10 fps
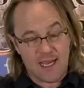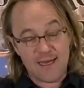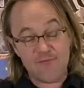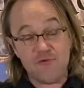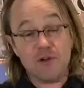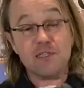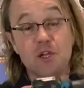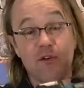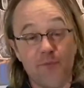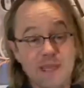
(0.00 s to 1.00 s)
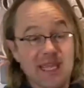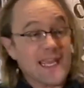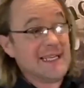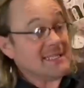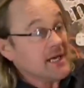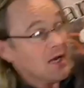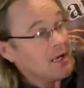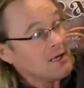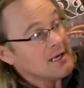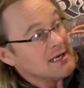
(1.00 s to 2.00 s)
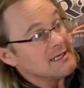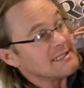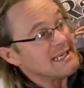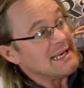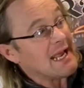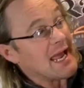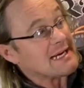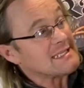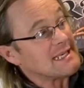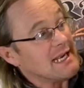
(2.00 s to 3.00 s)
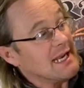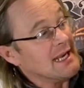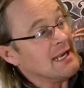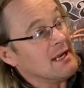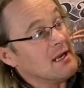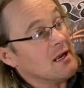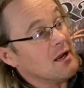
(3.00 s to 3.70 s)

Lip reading: and it runs off Makita CXT